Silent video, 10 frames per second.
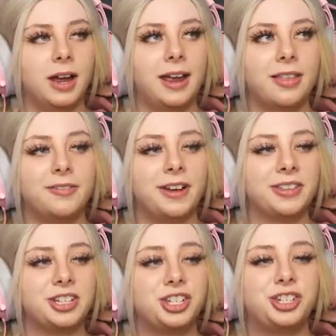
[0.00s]
I love how
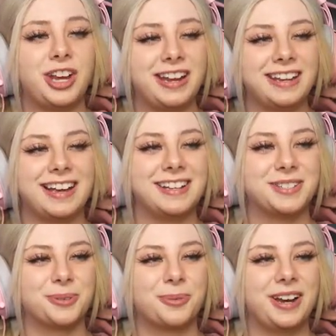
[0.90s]
these shady
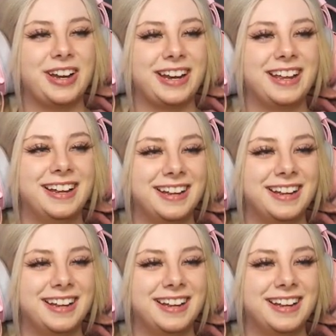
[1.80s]
guys are wearing